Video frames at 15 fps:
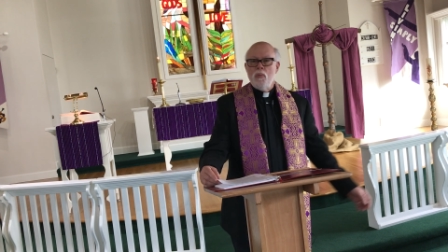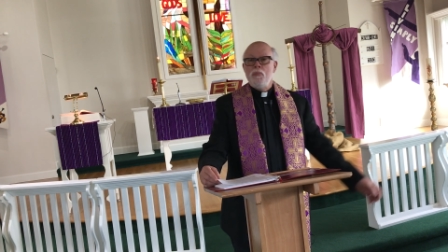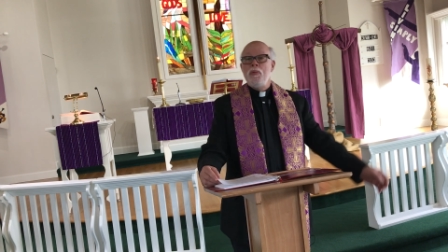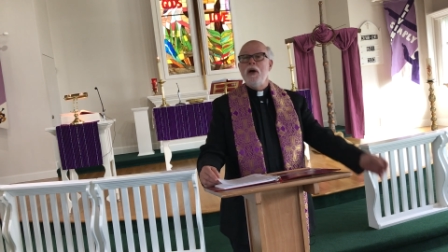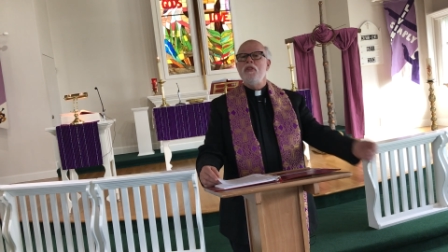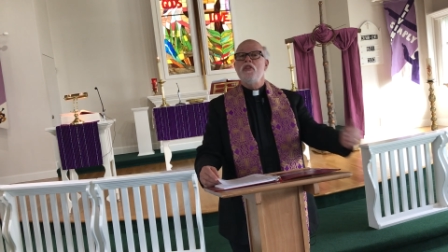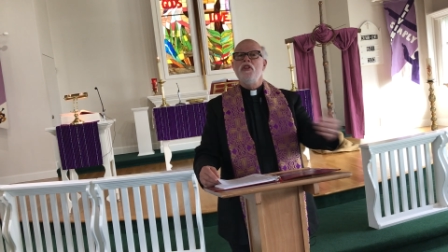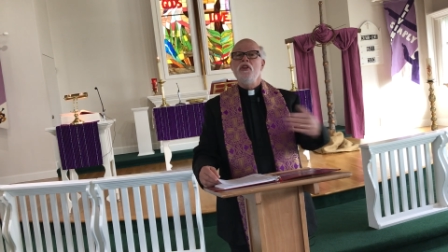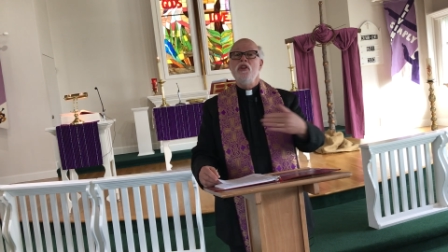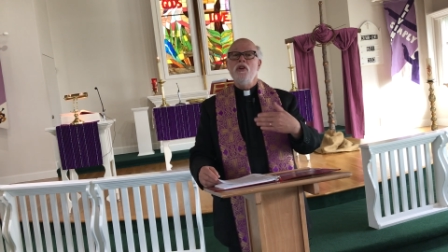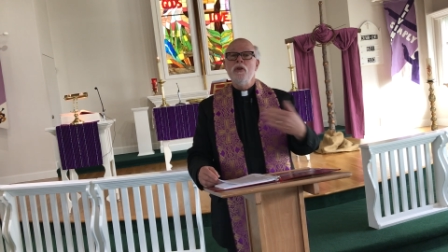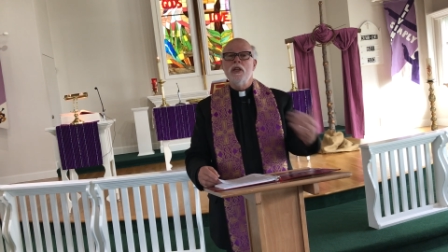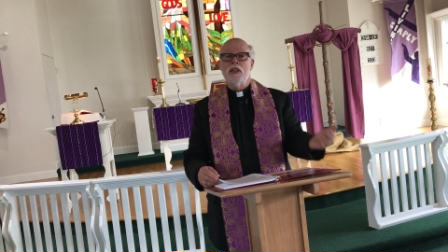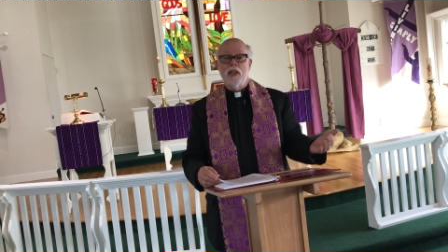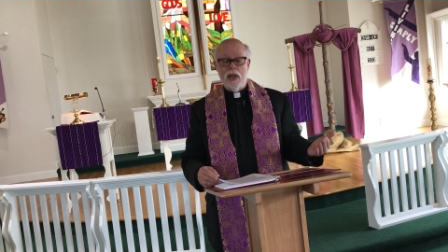But the
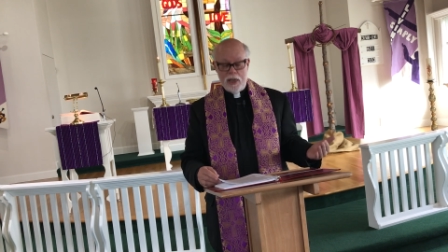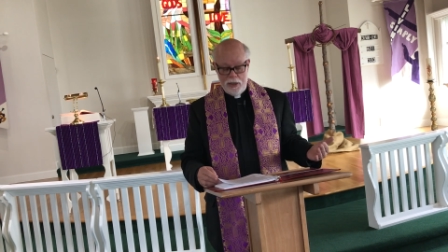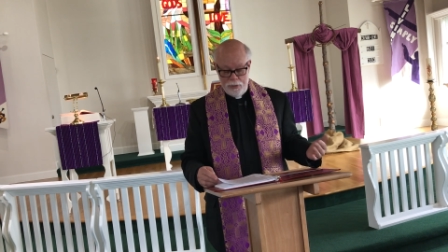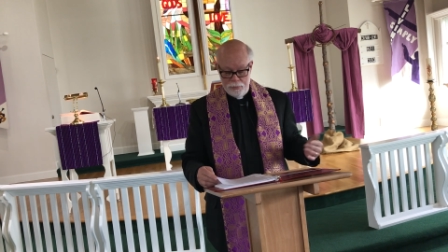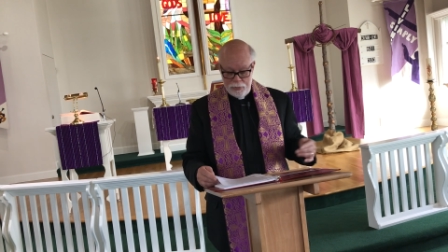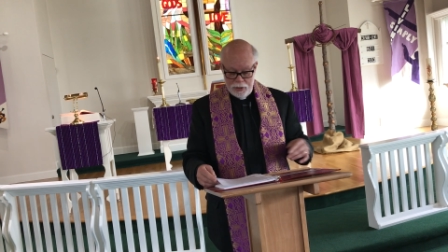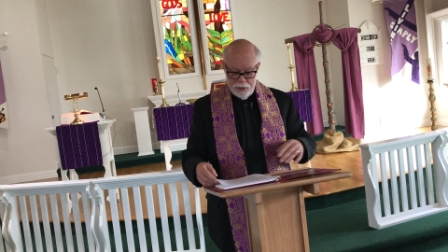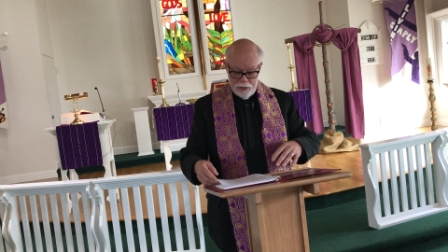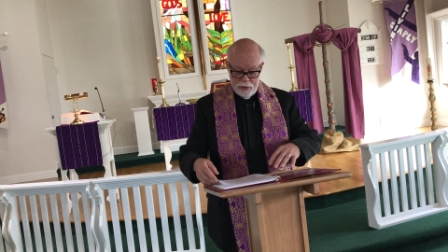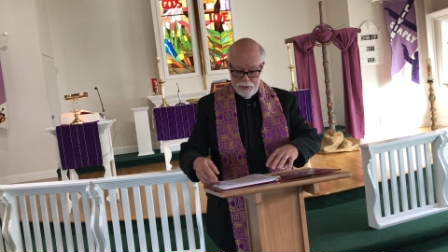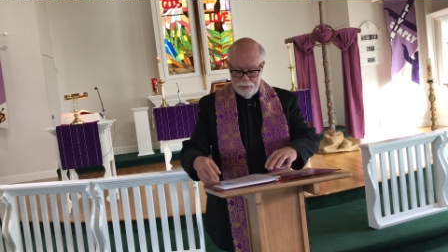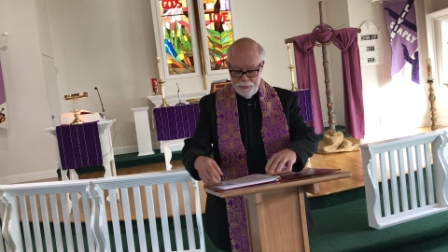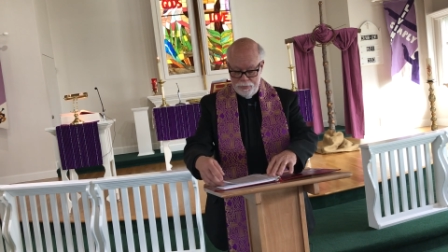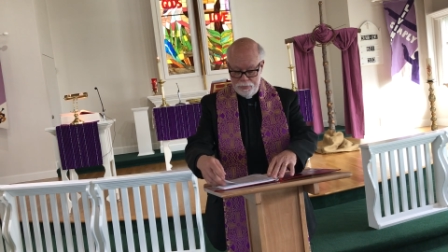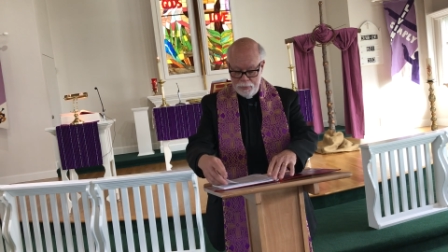new enlightenment
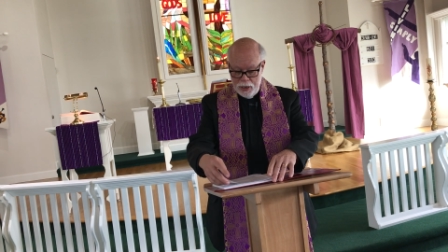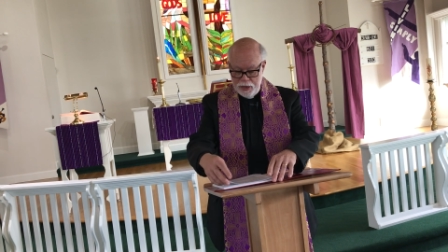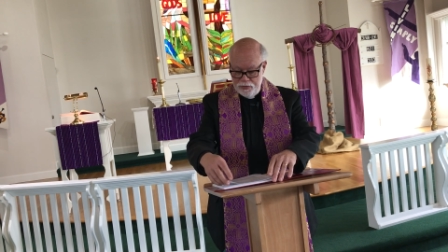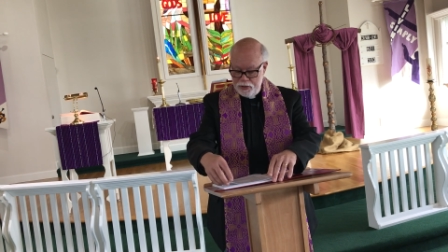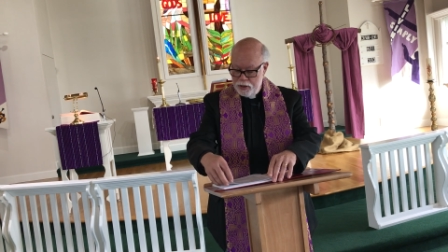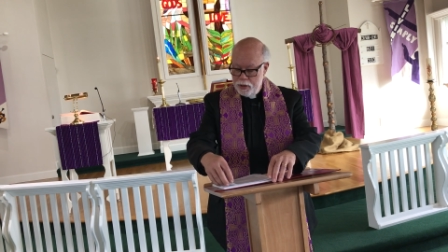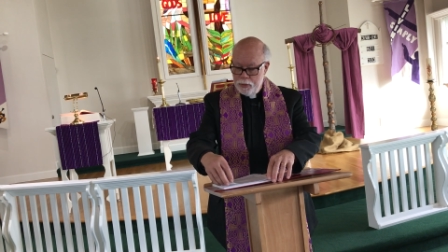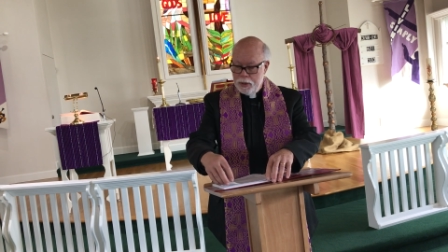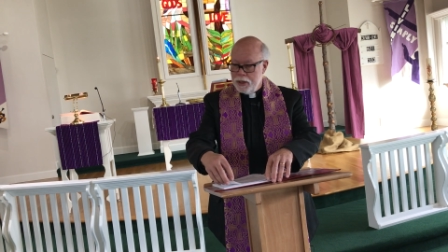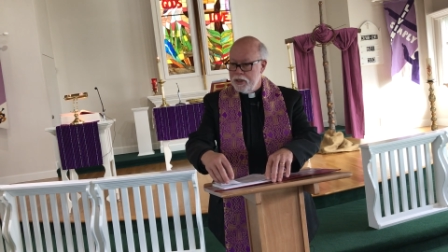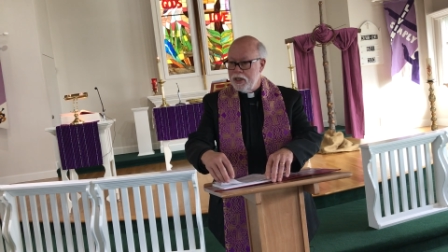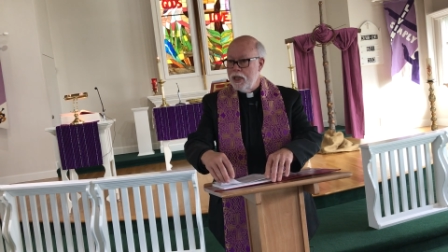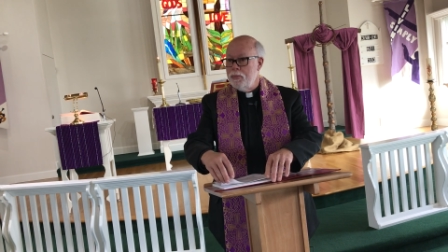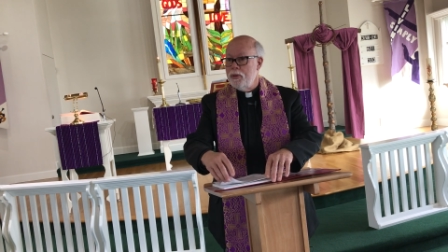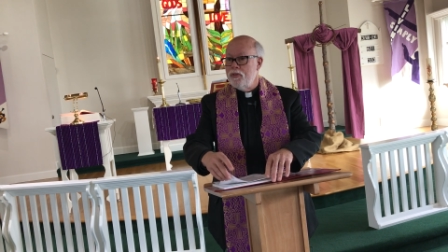might very well
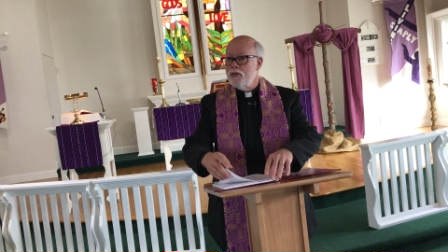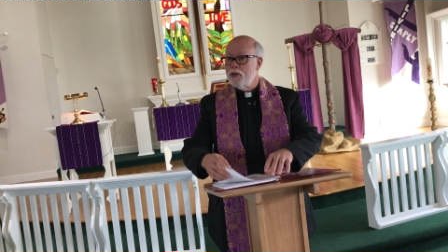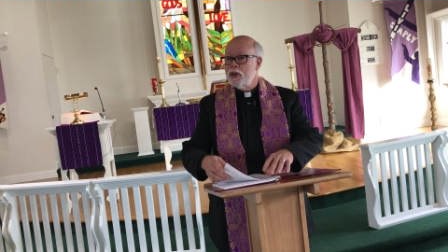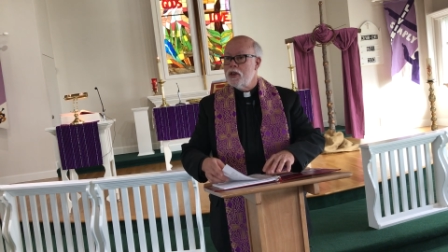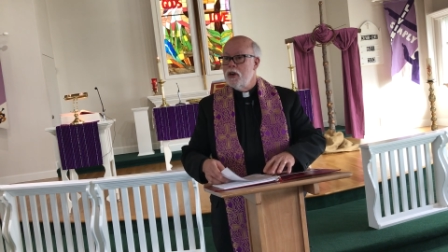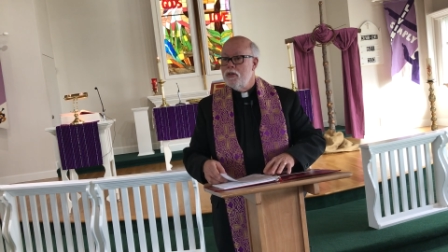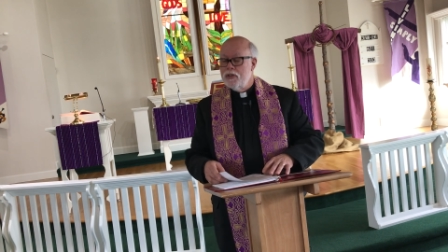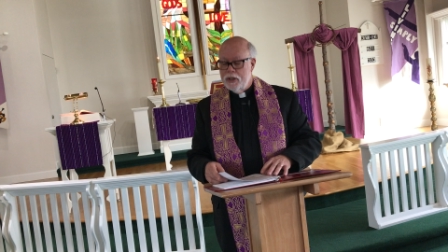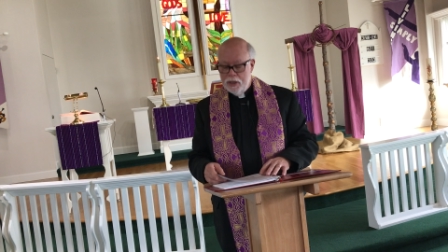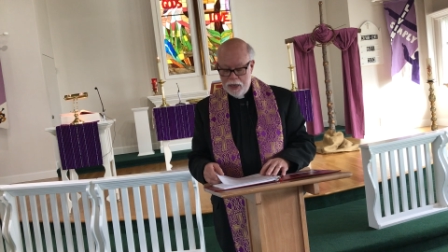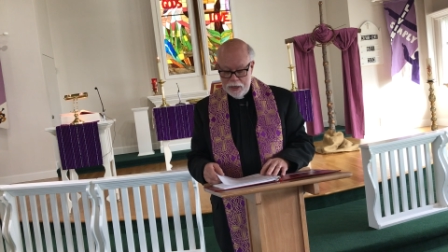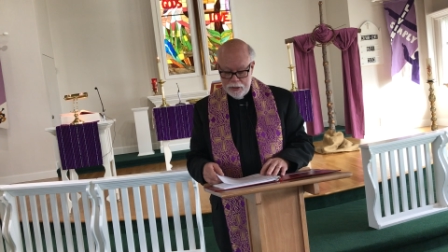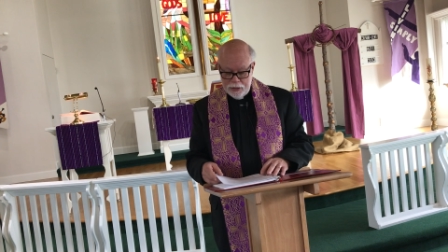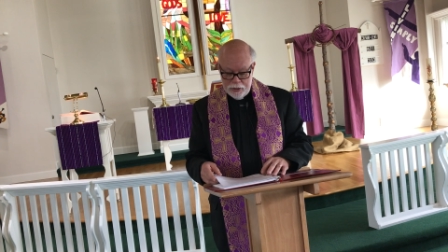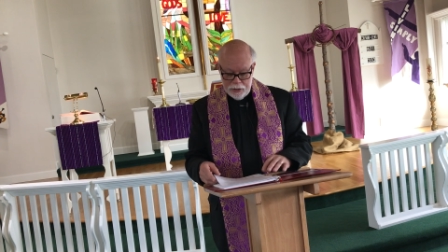say before
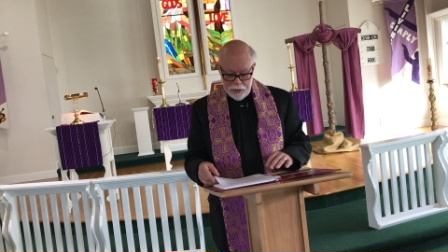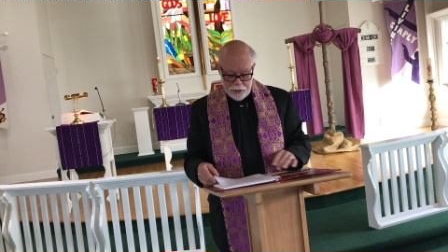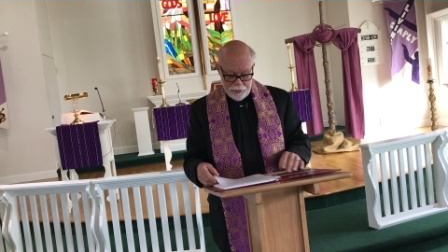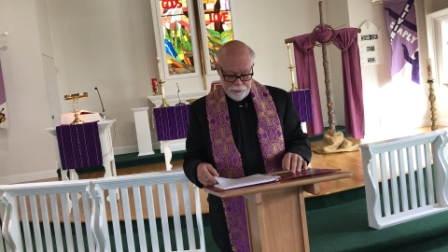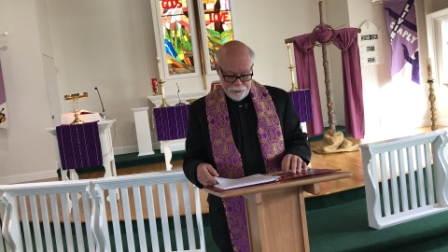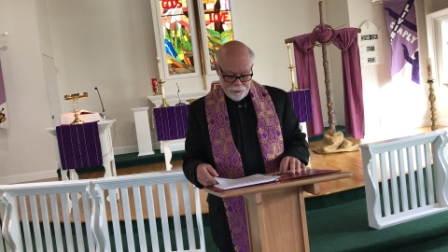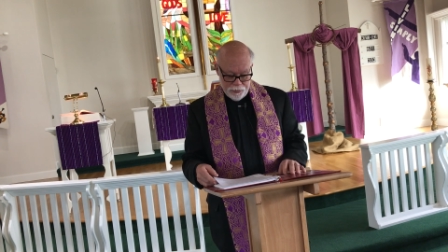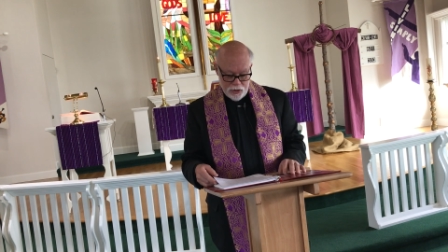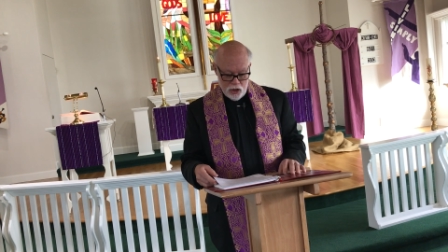COVID-19,